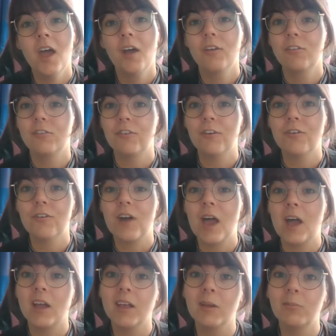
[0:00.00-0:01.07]
So
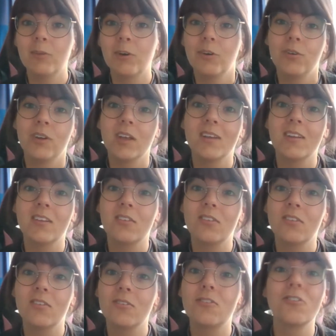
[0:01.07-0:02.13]
I am going
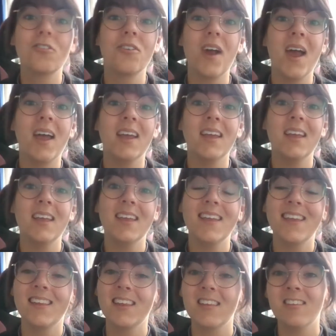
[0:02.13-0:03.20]
to try
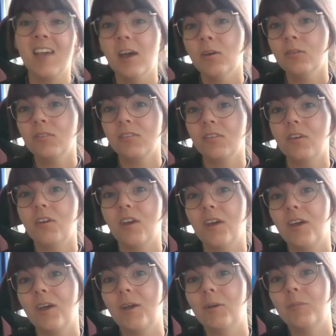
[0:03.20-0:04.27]
this out
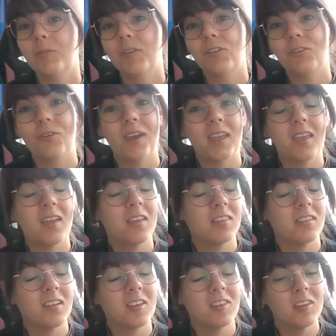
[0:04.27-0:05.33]
so I
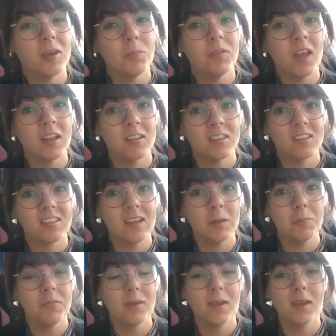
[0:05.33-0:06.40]
can skip that
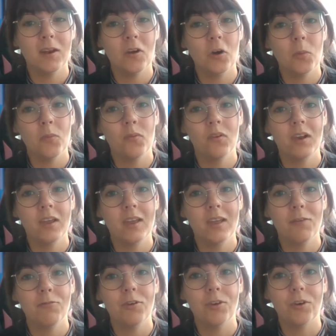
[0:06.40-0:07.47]
step and hopefully
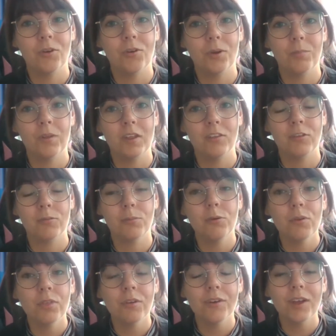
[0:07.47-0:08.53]
it will go a bit
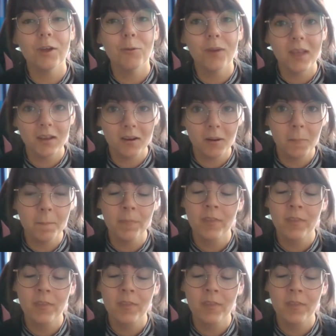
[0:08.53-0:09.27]
smoother and quicker.